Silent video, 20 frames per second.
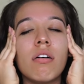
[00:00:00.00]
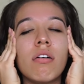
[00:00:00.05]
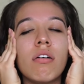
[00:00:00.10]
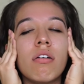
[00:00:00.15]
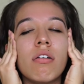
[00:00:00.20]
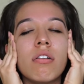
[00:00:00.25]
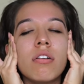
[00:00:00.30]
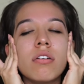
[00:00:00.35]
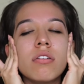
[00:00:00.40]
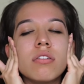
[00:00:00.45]

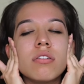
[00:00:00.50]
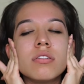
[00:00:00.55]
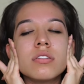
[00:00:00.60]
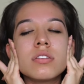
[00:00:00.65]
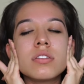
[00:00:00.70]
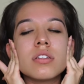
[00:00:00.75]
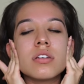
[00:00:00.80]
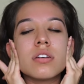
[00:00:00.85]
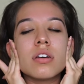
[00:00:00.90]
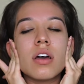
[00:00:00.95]

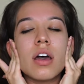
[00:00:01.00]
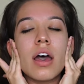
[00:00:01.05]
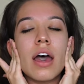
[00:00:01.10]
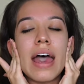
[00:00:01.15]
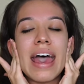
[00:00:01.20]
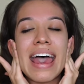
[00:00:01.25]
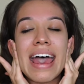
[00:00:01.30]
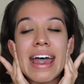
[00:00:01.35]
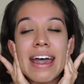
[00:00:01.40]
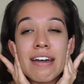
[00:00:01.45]
oils
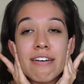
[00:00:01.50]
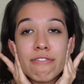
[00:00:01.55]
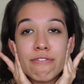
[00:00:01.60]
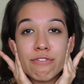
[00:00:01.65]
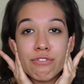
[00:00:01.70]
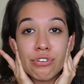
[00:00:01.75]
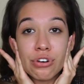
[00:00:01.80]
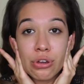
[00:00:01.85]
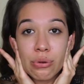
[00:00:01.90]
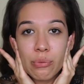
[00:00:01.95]

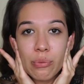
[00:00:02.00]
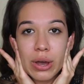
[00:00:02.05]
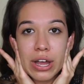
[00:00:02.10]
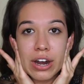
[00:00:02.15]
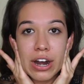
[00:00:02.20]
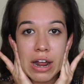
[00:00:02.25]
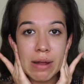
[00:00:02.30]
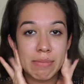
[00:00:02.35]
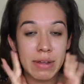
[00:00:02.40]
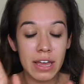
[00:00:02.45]

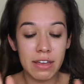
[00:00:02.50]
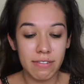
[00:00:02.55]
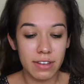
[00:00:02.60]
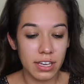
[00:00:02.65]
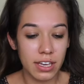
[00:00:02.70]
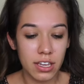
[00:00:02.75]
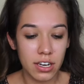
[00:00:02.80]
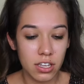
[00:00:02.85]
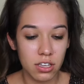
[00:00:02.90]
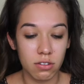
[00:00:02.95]
everywhere. I'm not even
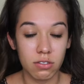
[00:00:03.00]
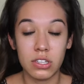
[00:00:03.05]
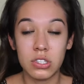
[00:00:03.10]
kidding you.